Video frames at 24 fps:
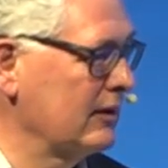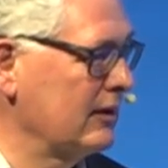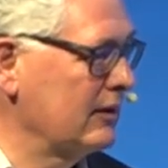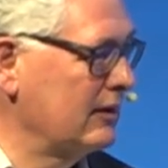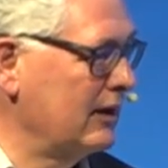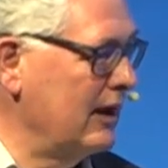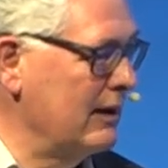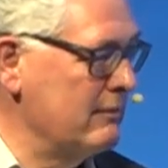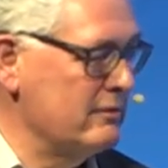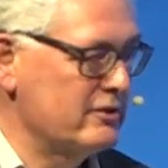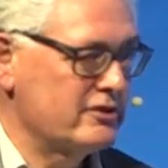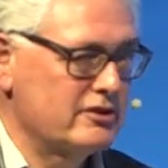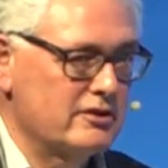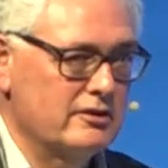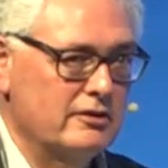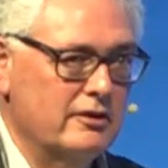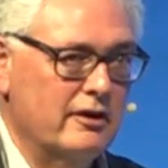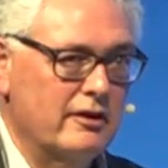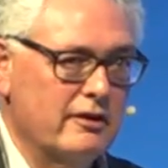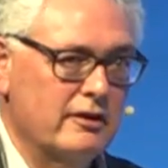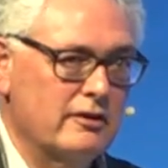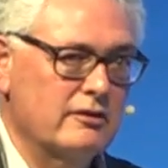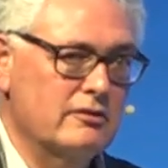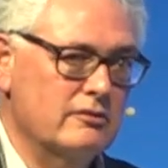climate
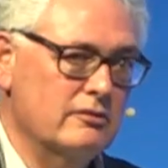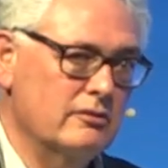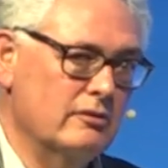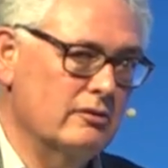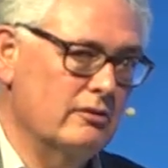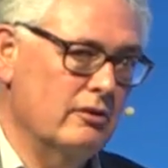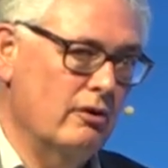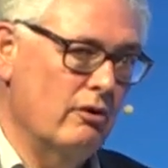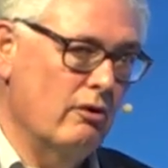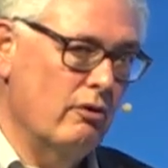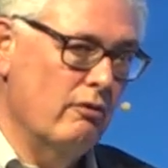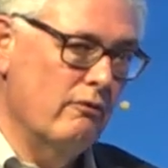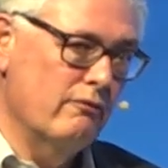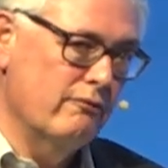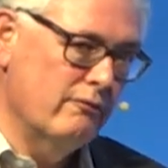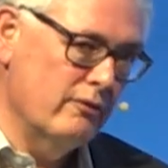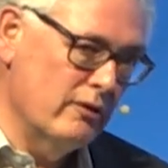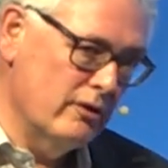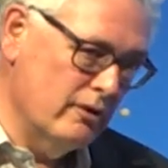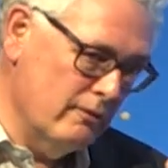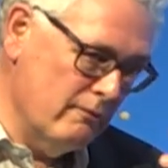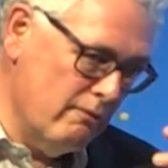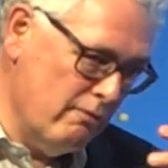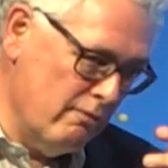scenario
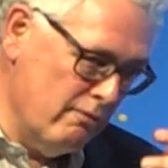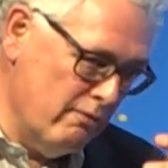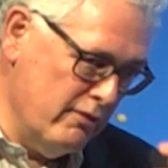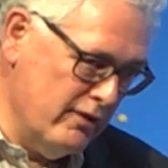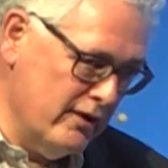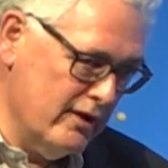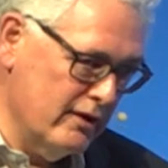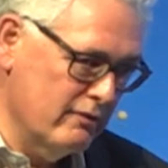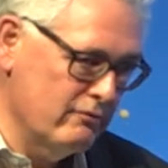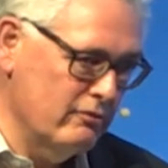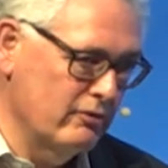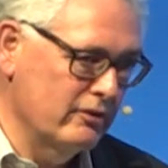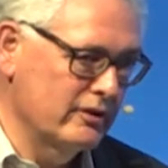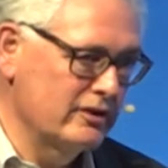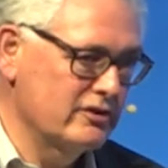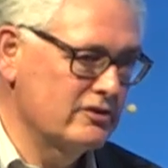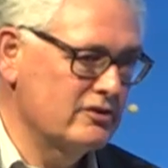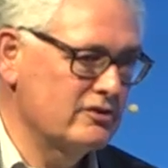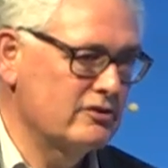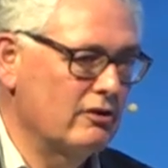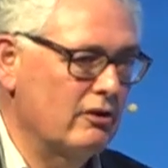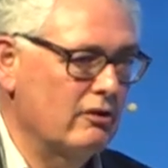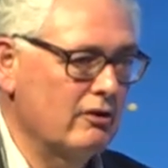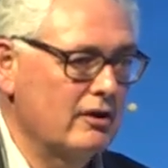over their rolling
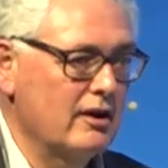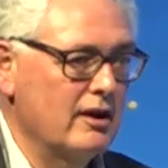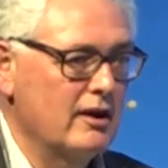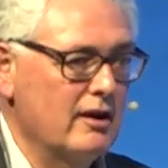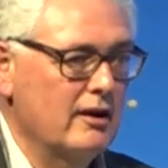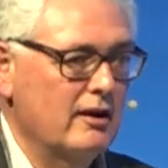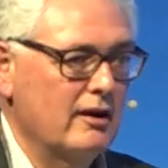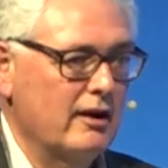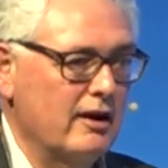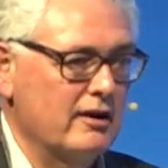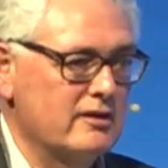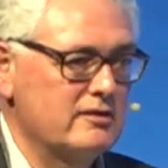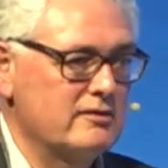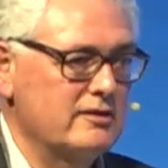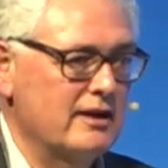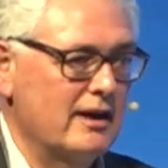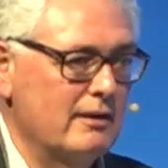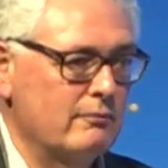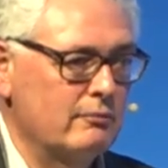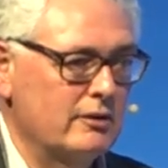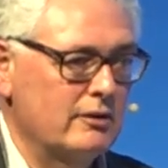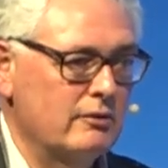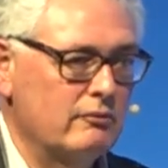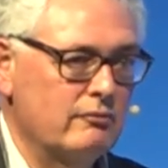stock as
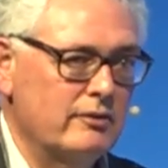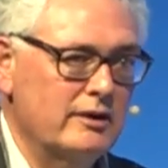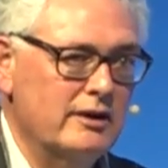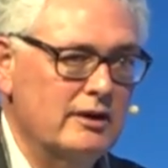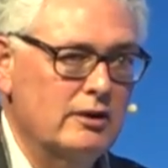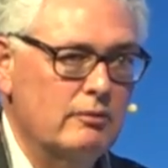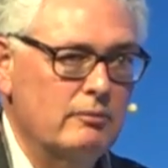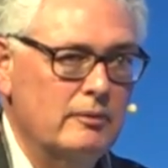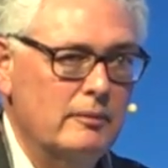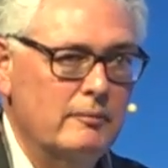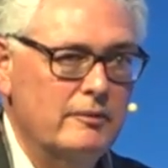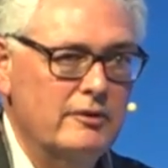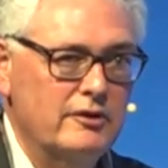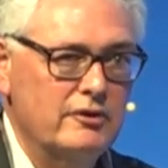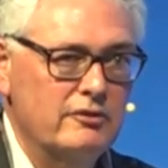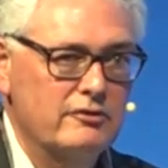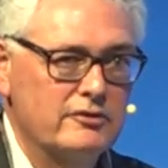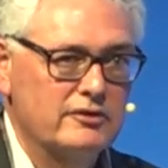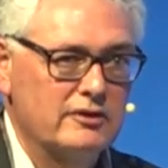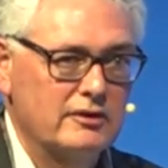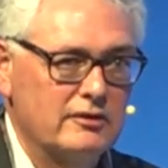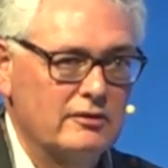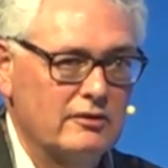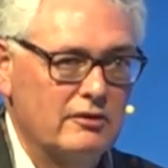Network Rail will be
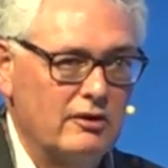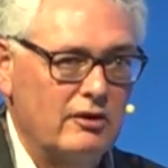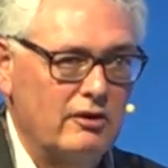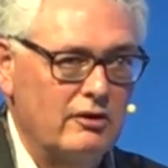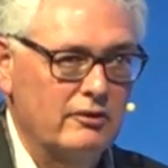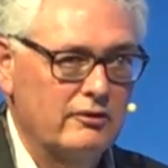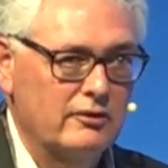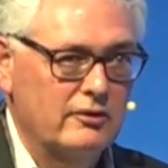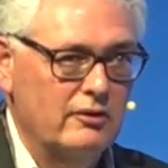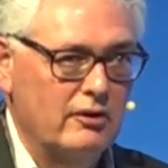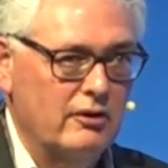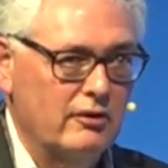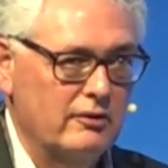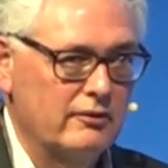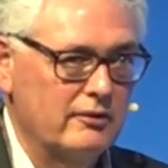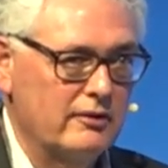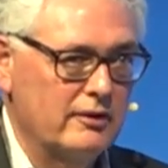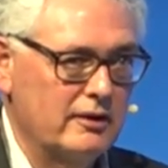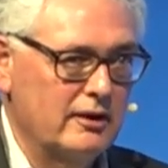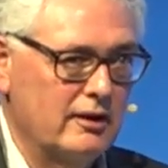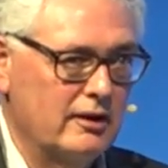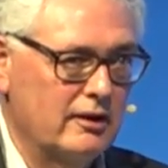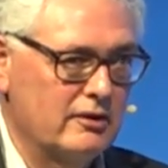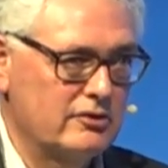using on
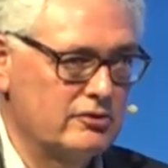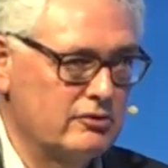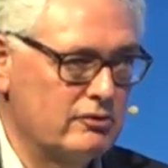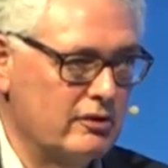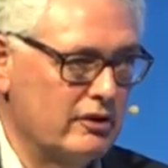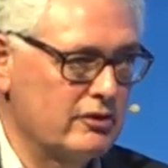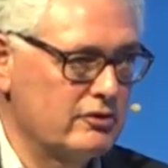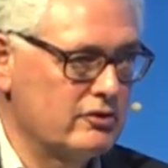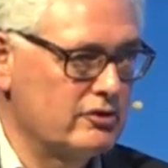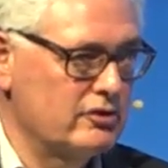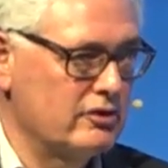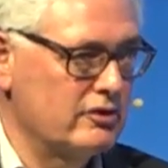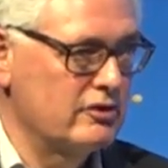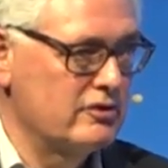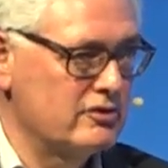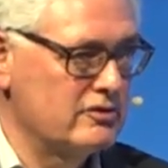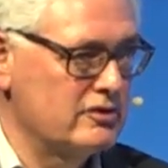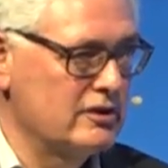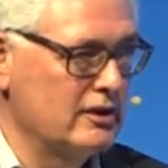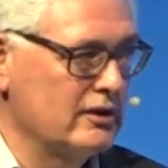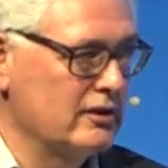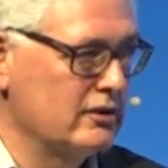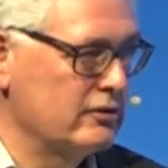the structures,